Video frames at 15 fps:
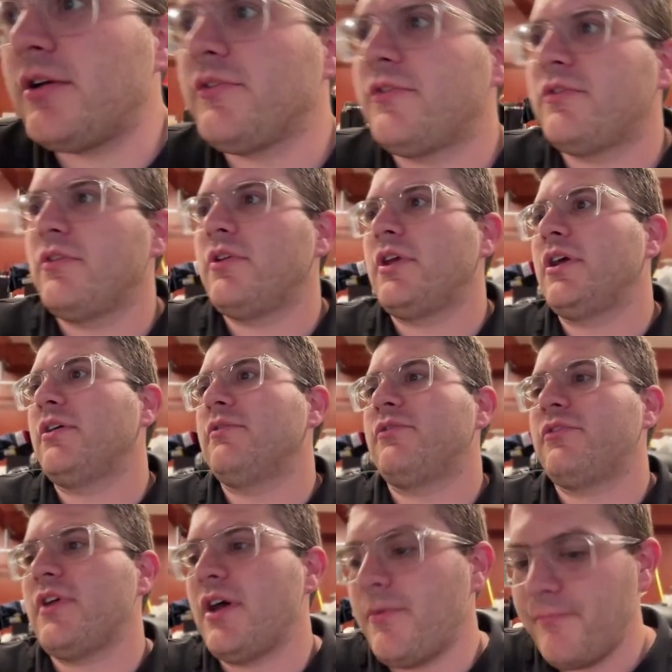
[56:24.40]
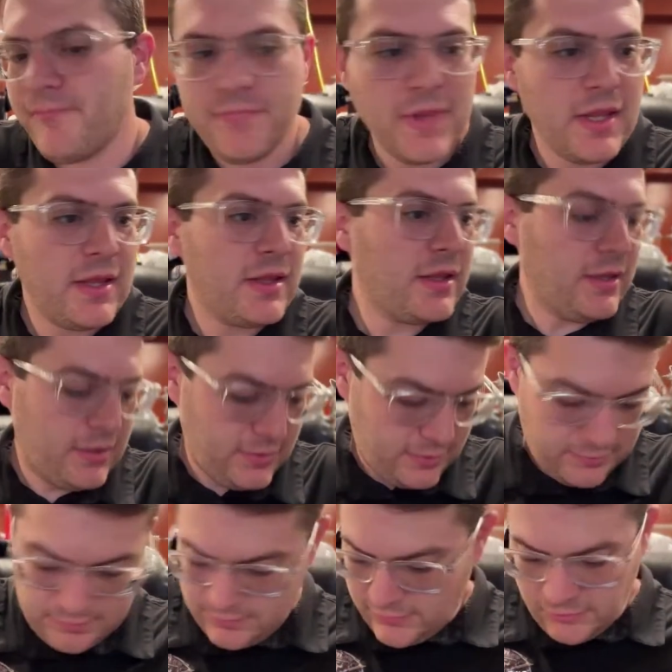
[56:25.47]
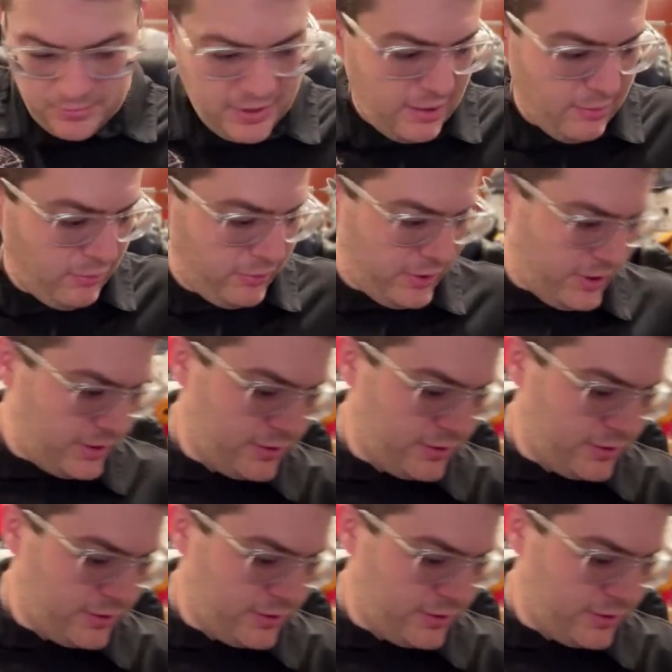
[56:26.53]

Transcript: on Studio. So, where's my keyboard?